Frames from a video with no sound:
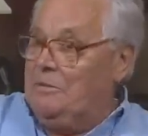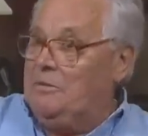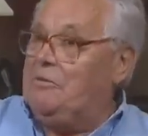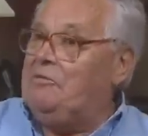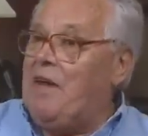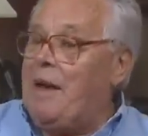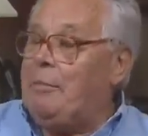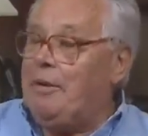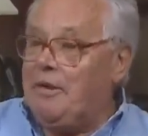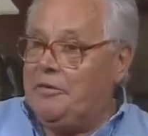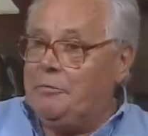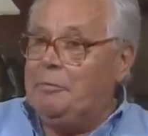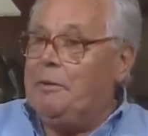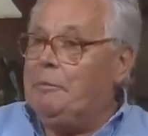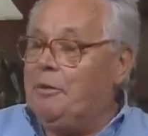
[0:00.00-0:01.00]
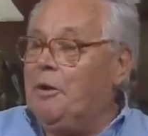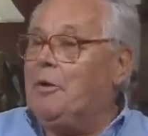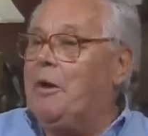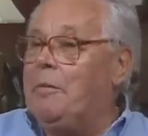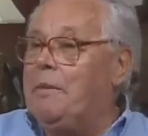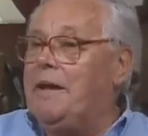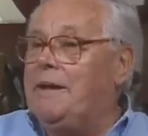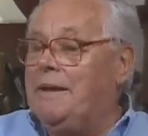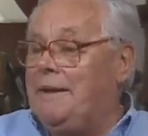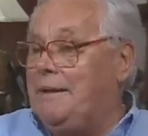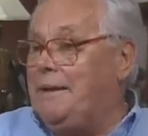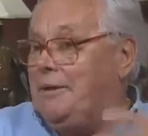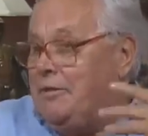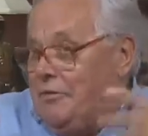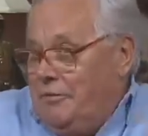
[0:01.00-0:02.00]
fabrics, people that come in and
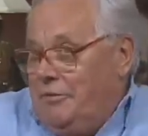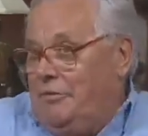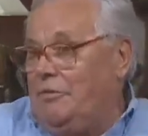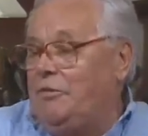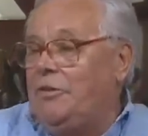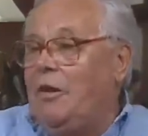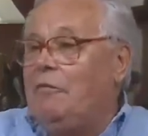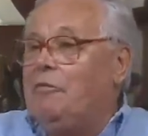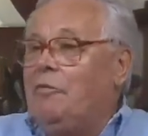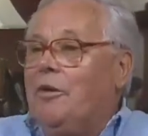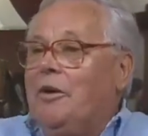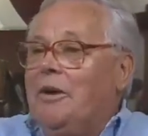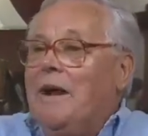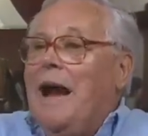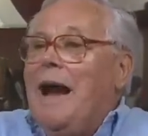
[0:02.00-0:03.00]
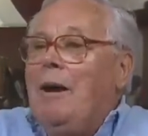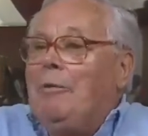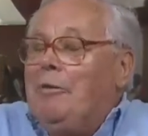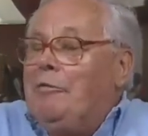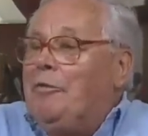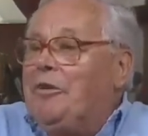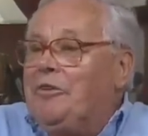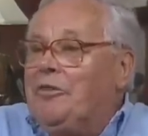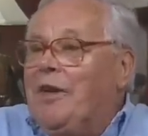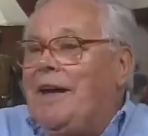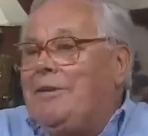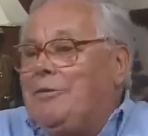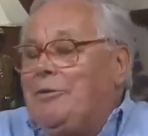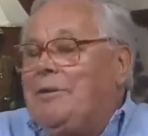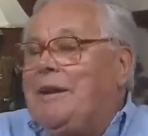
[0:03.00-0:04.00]
needed stuff for a gown or for a
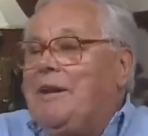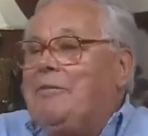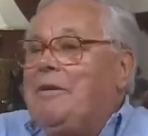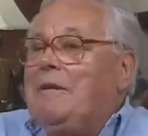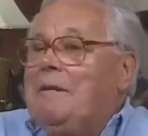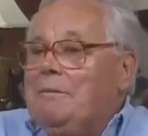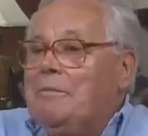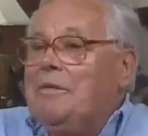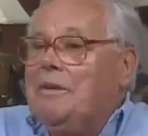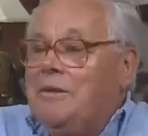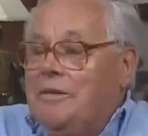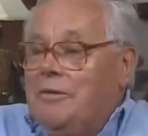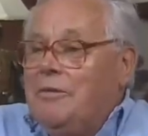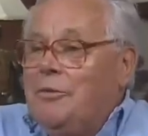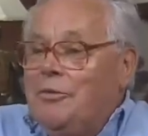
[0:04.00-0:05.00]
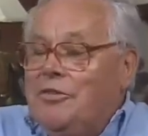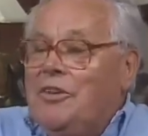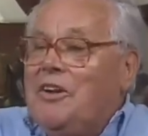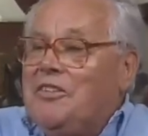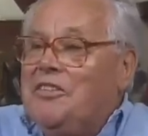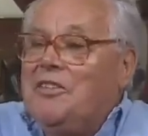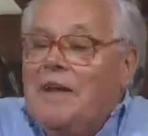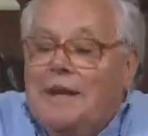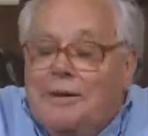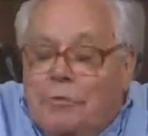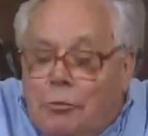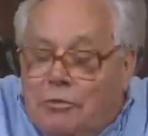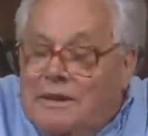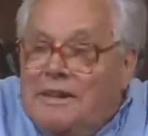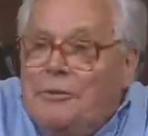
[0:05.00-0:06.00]
dress or whatever. You start selling
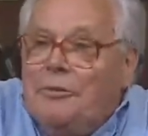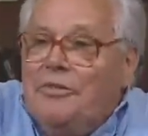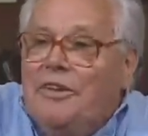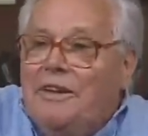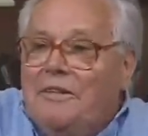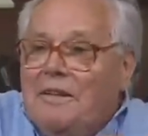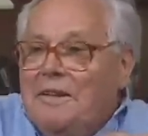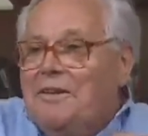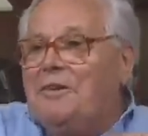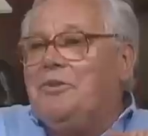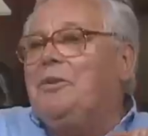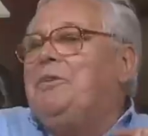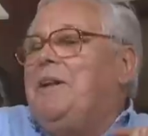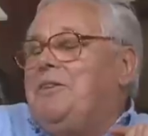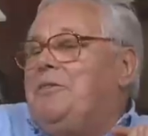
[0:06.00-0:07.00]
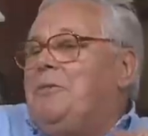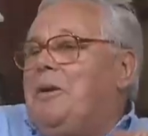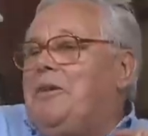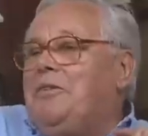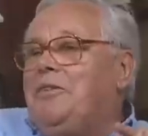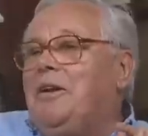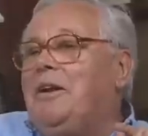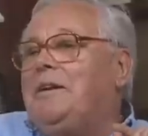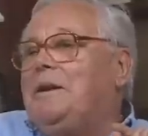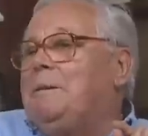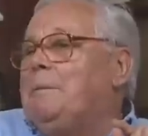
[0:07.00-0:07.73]
those little things. So that's where I started.